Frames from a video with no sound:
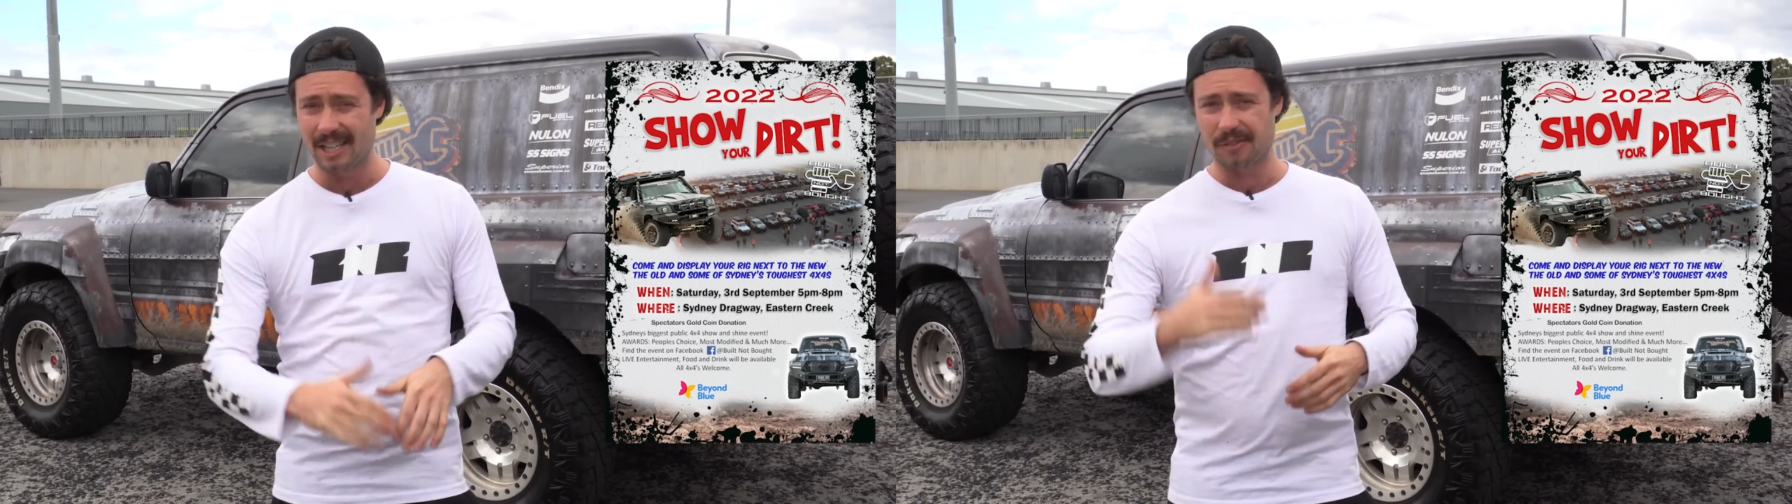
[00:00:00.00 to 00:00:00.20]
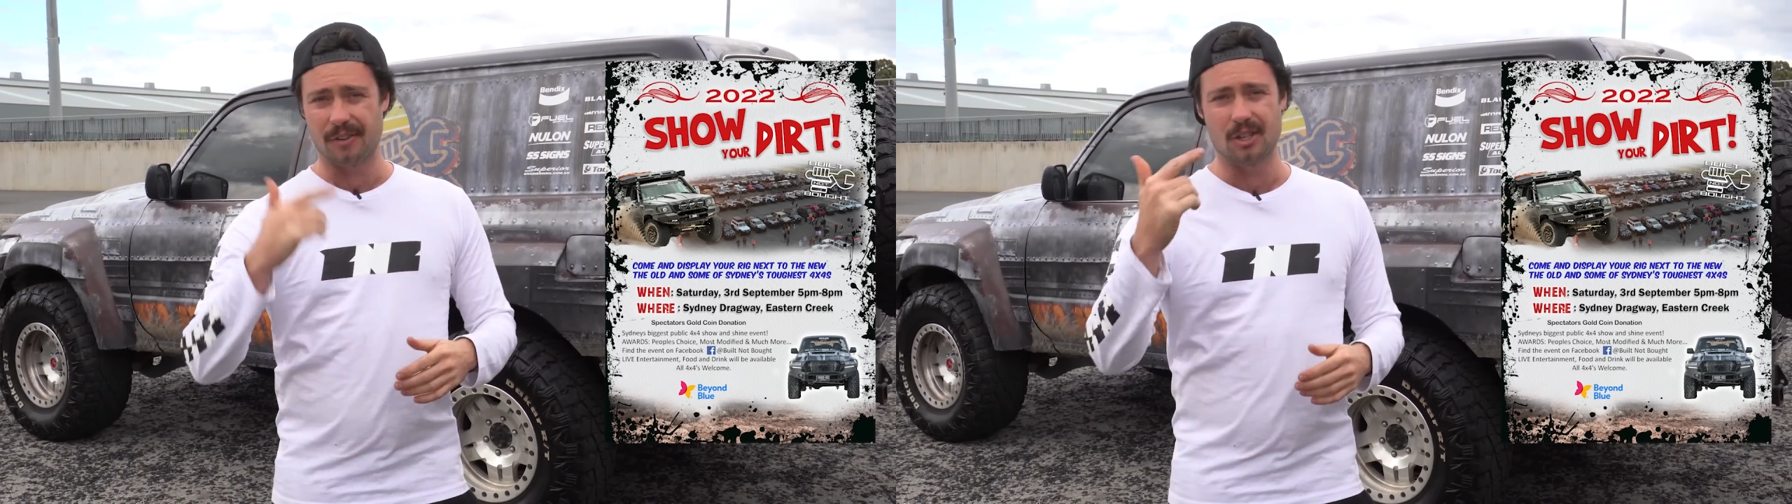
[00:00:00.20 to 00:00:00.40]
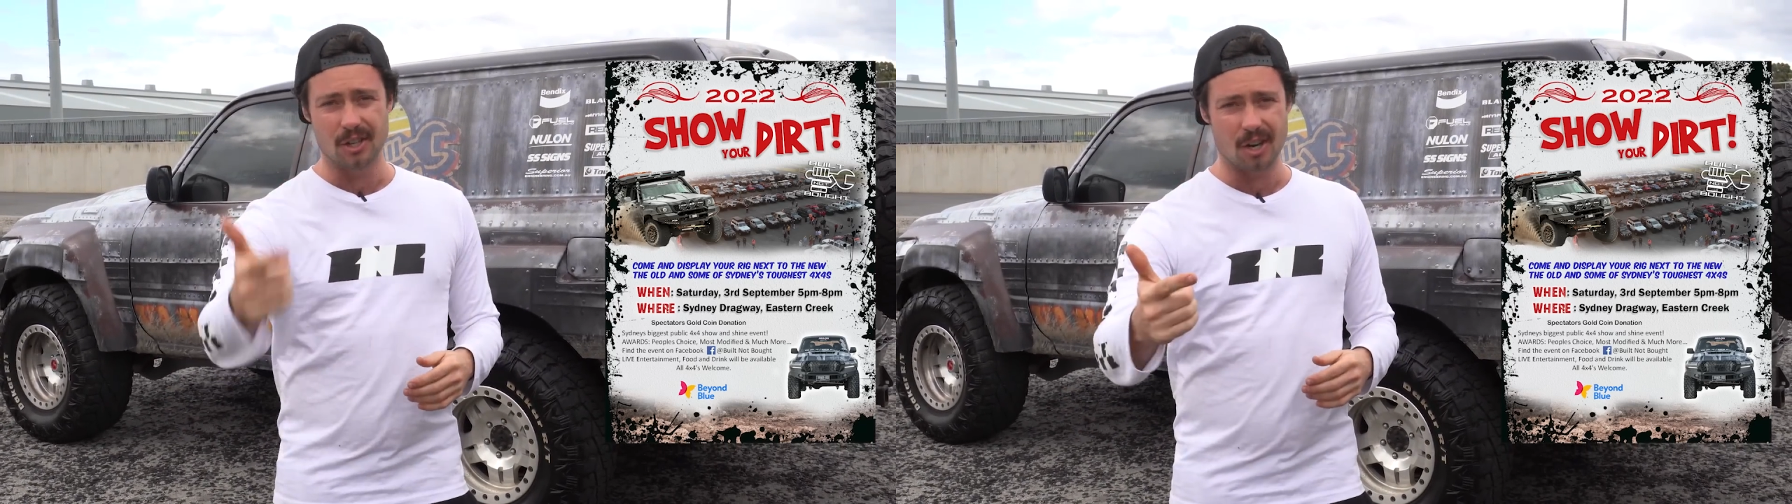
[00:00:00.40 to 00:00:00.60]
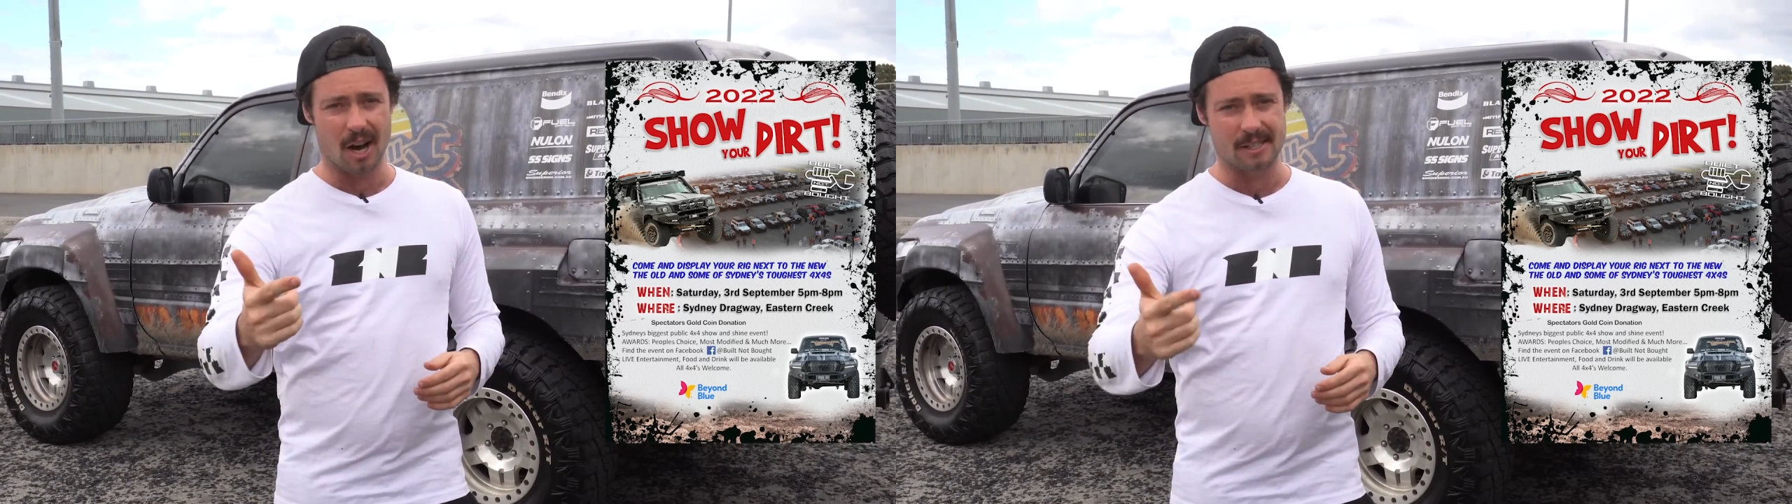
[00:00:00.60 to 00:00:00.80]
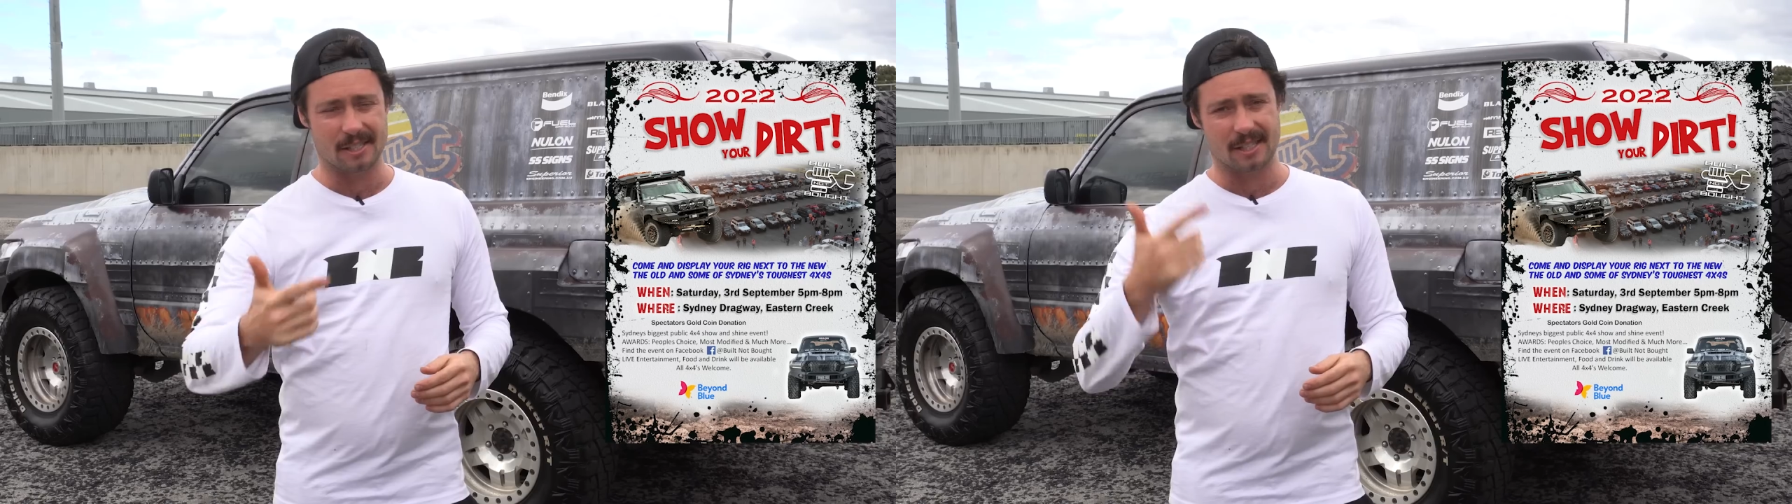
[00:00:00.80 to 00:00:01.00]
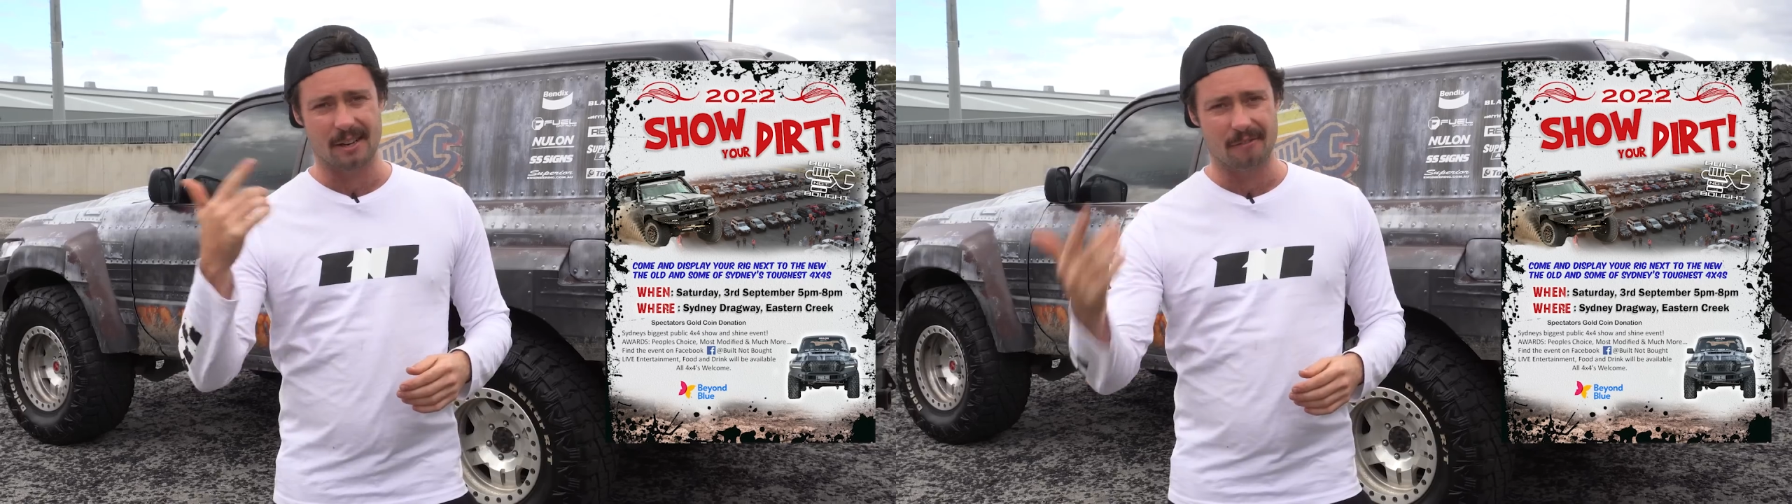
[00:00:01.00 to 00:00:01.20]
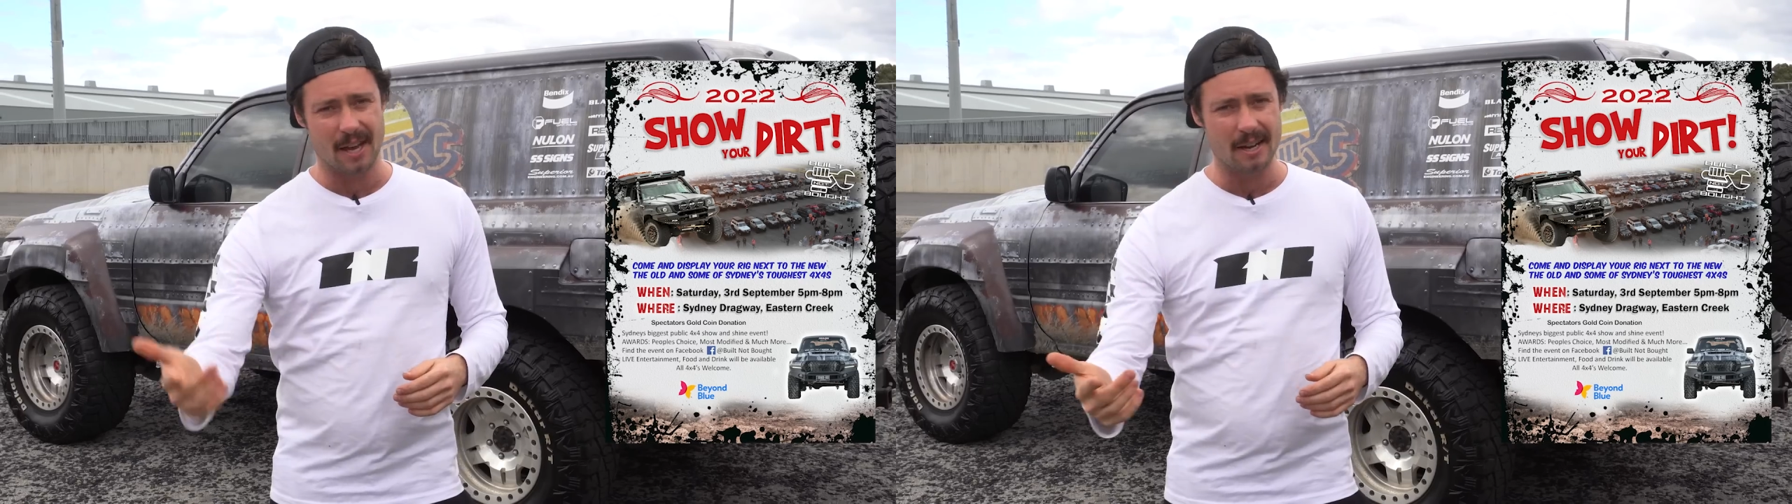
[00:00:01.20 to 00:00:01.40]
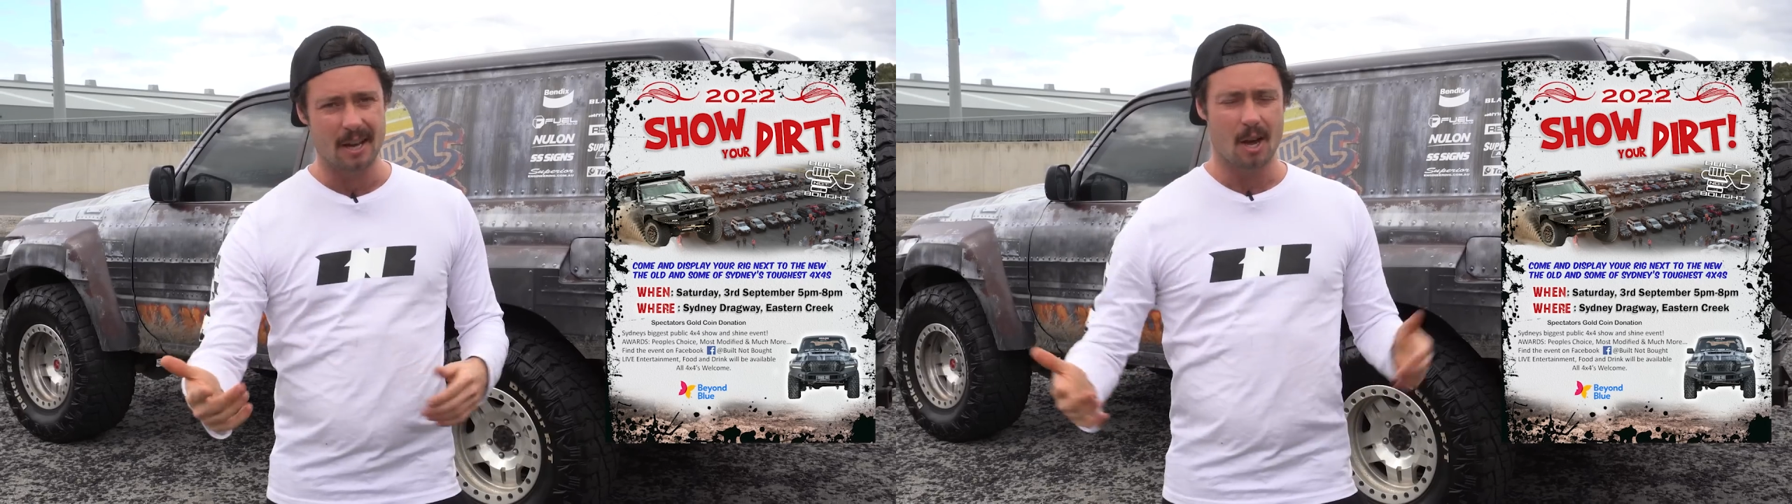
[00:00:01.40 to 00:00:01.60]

It is for you guys. It's an event